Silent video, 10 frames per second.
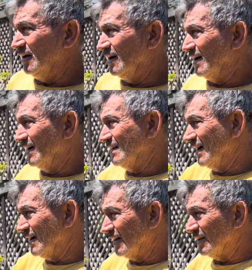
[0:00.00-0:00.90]
I
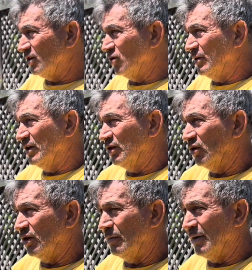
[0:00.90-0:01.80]
can cut a little bit of the
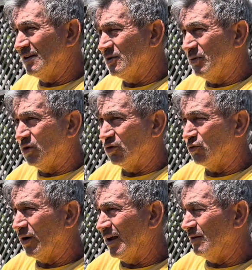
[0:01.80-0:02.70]
lower branches because
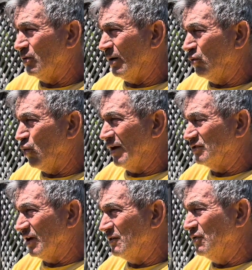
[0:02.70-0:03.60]

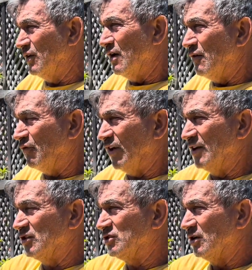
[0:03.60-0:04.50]
once I
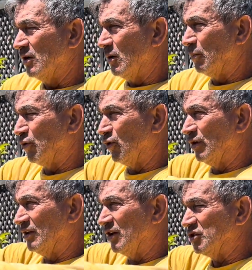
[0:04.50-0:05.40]
finish
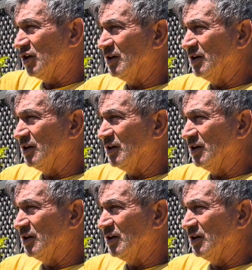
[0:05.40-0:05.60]
pruning the tree,